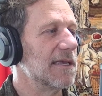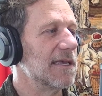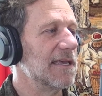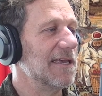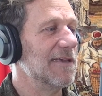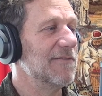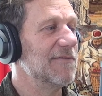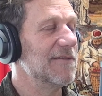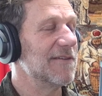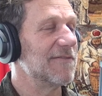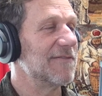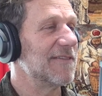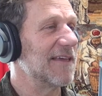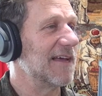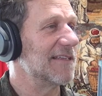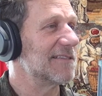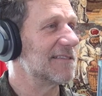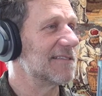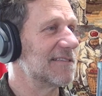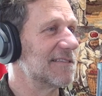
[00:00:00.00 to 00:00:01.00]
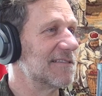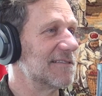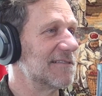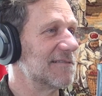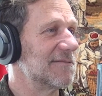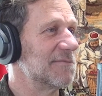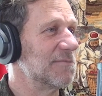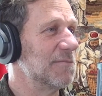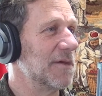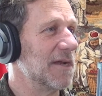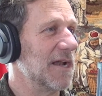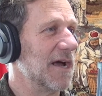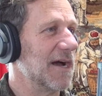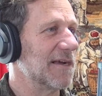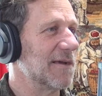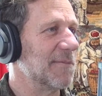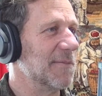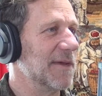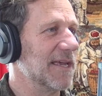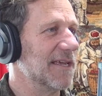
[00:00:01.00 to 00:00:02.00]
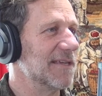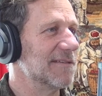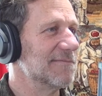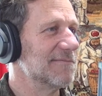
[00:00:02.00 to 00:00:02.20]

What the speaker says: even if that's monogamy?